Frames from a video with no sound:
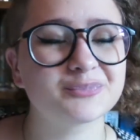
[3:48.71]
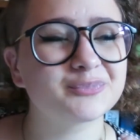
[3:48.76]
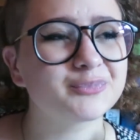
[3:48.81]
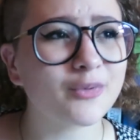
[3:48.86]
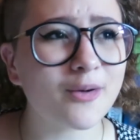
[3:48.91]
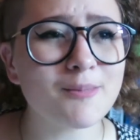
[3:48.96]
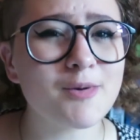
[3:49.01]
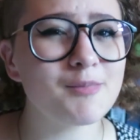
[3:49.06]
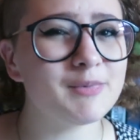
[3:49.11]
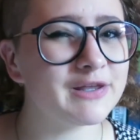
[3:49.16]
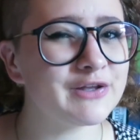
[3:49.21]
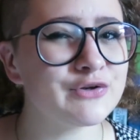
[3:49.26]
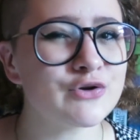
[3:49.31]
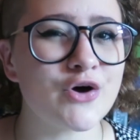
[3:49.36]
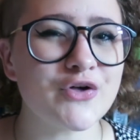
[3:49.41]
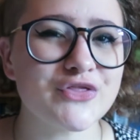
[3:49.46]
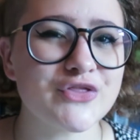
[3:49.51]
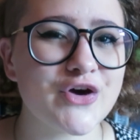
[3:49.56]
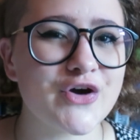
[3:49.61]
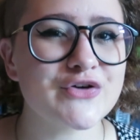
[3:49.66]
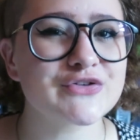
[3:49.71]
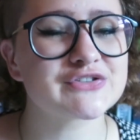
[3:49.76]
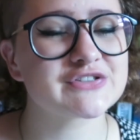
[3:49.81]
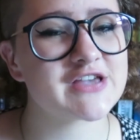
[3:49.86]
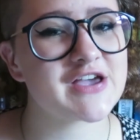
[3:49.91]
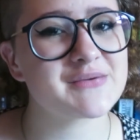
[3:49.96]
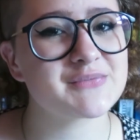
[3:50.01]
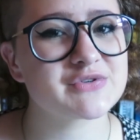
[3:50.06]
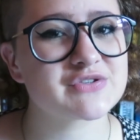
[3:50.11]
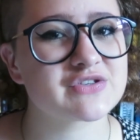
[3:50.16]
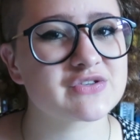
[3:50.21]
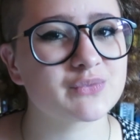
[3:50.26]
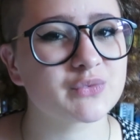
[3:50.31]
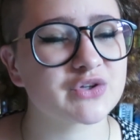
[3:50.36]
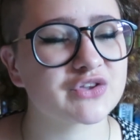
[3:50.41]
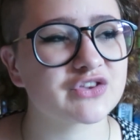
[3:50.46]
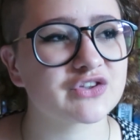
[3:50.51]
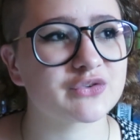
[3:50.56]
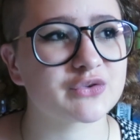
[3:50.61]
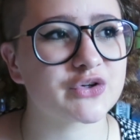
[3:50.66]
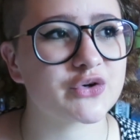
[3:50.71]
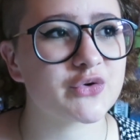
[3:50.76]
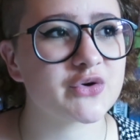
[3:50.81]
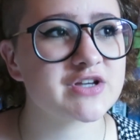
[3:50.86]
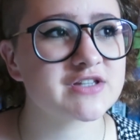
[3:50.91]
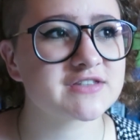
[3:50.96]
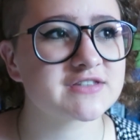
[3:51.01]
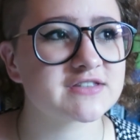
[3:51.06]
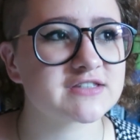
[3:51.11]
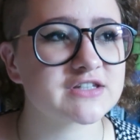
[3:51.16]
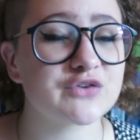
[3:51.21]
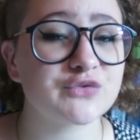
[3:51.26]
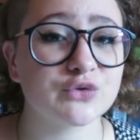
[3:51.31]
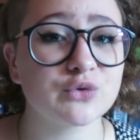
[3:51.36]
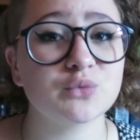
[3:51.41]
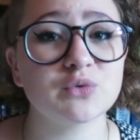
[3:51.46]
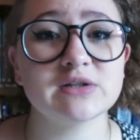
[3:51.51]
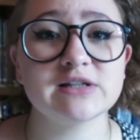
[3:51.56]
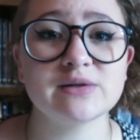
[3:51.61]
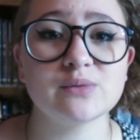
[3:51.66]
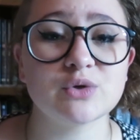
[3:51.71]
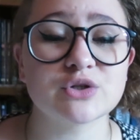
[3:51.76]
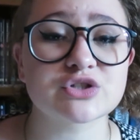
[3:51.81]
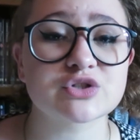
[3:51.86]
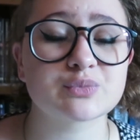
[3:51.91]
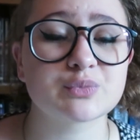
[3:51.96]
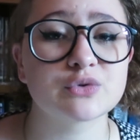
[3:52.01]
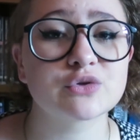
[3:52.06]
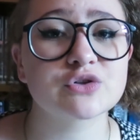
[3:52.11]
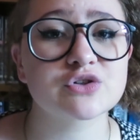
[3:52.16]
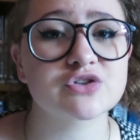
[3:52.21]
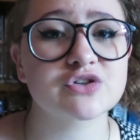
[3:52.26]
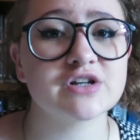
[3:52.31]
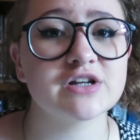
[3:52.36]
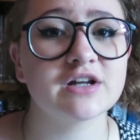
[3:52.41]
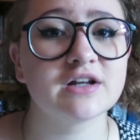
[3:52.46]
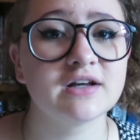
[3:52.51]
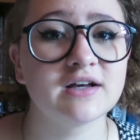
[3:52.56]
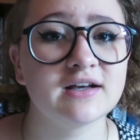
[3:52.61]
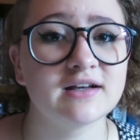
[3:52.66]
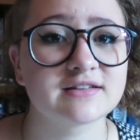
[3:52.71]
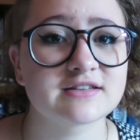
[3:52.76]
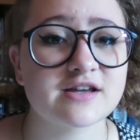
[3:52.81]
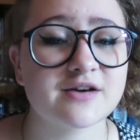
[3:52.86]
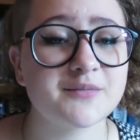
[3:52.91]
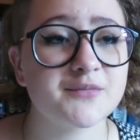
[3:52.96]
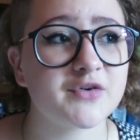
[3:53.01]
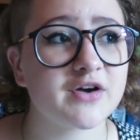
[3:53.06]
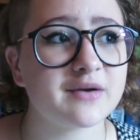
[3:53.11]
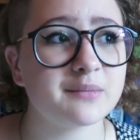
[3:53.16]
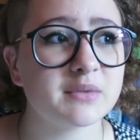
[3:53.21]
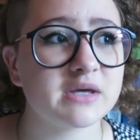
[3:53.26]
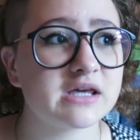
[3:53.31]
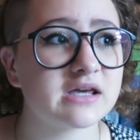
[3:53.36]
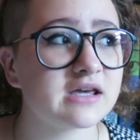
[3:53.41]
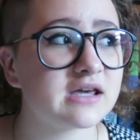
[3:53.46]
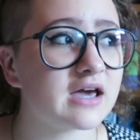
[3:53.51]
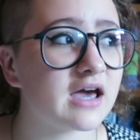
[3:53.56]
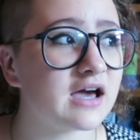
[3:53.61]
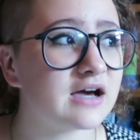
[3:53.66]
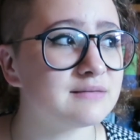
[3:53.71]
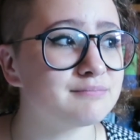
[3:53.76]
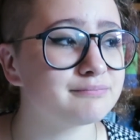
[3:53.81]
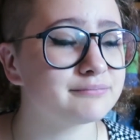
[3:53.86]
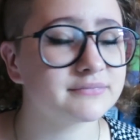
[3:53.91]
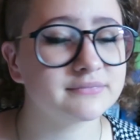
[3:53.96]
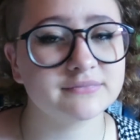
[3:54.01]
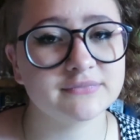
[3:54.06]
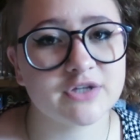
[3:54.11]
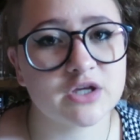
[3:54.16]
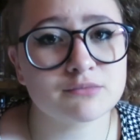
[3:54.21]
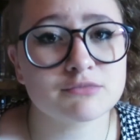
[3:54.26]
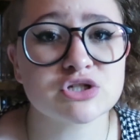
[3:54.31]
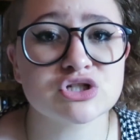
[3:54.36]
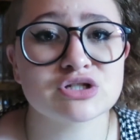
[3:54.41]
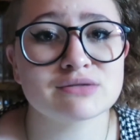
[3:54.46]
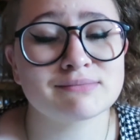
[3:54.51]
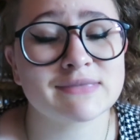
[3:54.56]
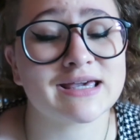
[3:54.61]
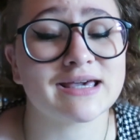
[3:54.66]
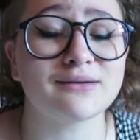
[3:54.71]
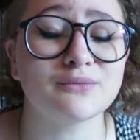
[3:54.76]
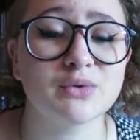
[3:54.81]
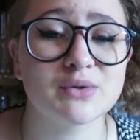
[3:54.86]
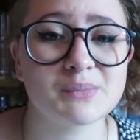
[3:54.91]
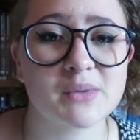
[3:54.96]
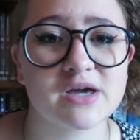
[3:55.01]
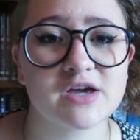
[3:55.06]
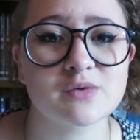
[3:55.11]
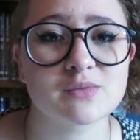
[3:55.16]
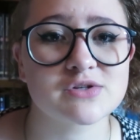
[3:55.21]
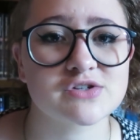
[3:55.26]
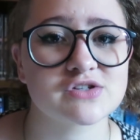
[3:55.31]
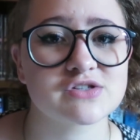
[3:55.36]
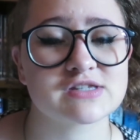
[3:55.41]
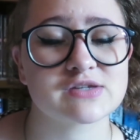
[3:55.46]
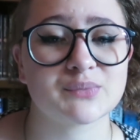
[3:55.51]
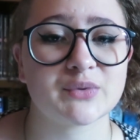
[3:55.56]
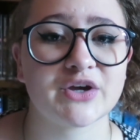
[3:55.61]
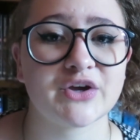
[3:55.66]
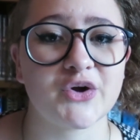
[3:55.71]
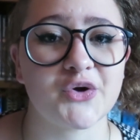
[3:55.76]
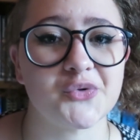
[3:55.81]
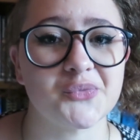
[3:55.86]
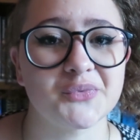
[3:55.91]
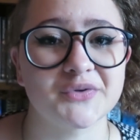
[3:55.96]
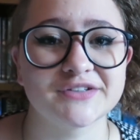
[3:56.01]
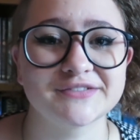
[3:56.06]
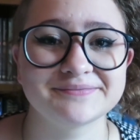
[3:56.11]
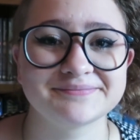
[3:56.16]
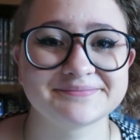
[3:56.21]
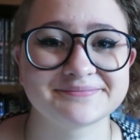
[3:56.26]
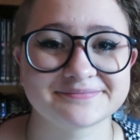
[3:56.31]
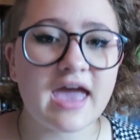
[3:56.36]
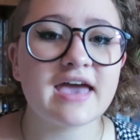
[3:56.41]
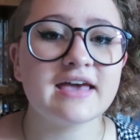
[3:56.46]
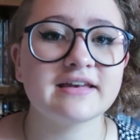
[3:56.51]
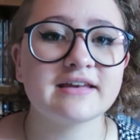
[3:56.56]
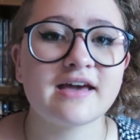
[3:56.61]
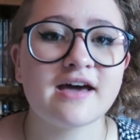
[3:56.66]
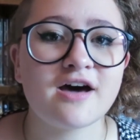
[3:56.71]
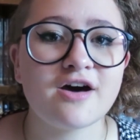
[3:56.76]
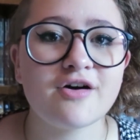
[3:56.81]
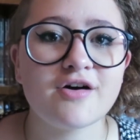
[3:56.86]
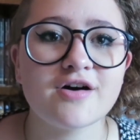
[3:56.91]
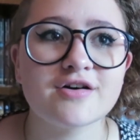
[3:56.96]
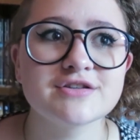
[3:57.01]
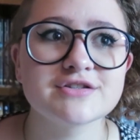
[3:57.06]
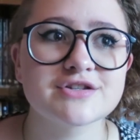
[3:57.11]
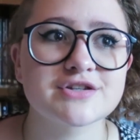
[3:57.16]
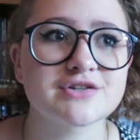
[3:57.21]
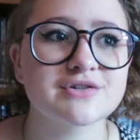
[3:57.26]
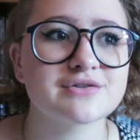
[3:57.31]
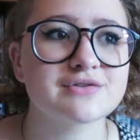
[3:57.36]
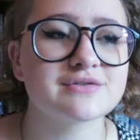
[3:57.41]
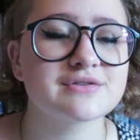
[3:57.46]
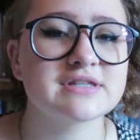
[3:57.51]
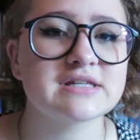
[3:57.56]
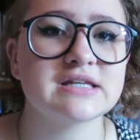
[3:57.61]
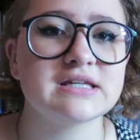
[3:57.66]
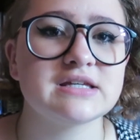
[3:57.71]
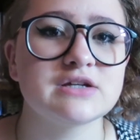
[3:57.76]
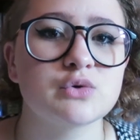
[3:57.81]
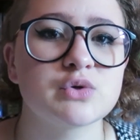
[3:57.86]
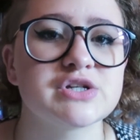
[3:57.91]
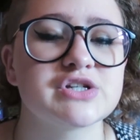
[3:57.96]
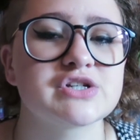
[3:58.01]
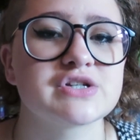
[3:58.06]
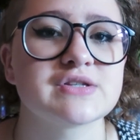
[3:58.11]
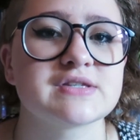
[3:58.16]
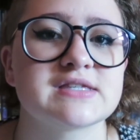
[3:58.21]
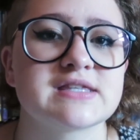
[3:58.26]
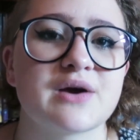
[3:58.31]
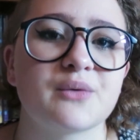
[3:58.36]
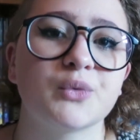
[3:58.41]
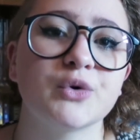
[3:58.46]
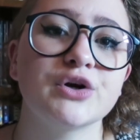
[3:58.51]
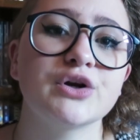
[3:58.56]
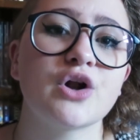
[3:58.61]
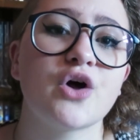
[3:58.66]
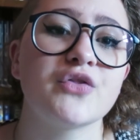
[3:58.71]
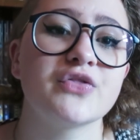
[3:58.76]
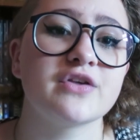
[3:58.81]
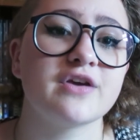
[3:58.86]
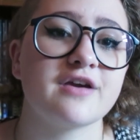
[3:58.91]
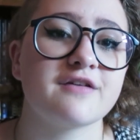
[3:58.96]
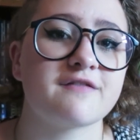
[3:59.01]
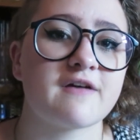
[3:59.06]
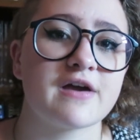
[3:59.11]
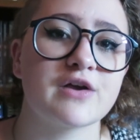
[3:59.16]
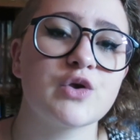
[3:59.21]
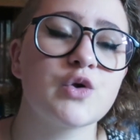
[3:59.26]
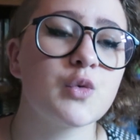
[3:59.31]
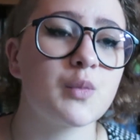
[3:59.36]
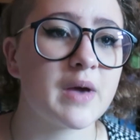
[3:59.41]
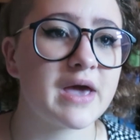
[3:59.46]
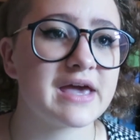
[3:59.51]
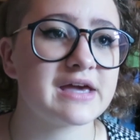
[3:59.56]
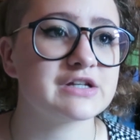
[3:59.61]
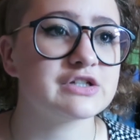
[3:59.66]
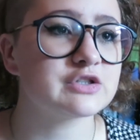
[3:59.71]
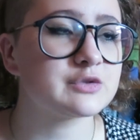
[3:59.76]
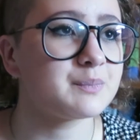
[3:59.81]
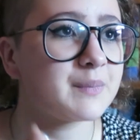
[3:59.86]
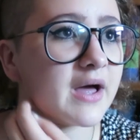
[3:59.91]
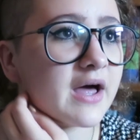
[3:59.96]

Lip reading: Probably not though, same as with the requests. If you really want a portrait done by me, commission me when my commissions are back open. And now on to the questions that weren't on the FAQ page,